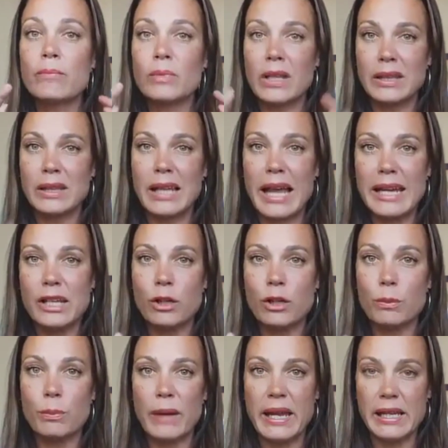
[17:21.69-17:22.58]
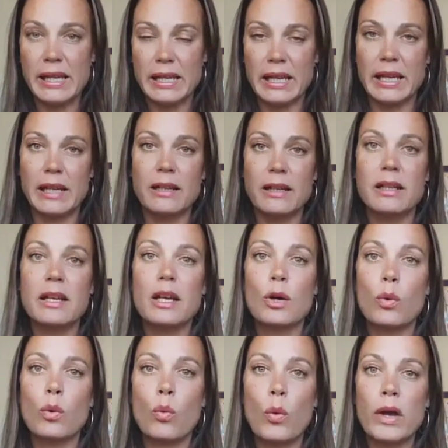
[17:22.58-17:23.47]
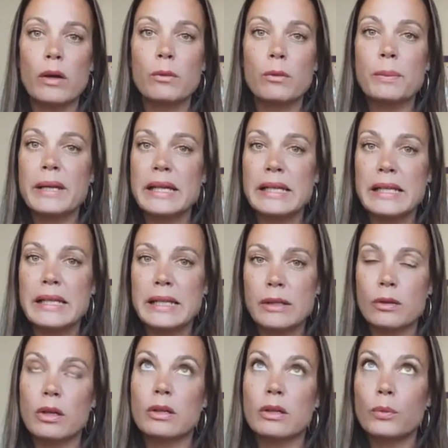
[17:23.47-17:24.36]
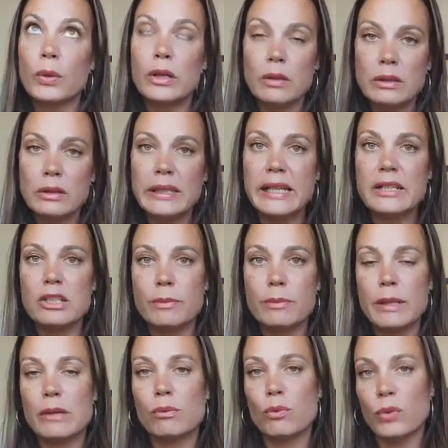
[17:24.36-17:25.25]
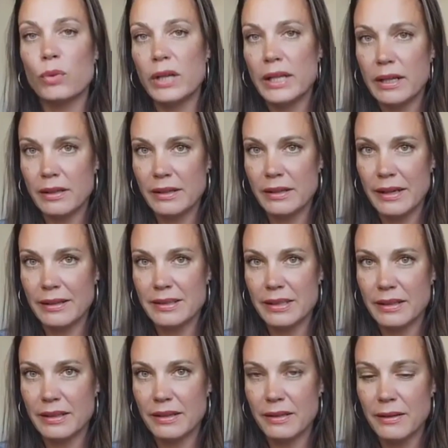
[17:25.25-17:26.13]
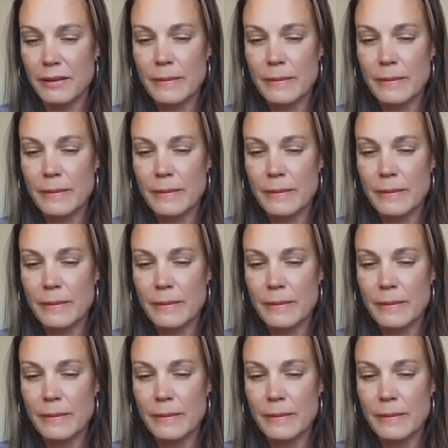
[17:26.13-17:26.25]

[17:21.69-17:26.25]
like your banking, will need to be reconnected.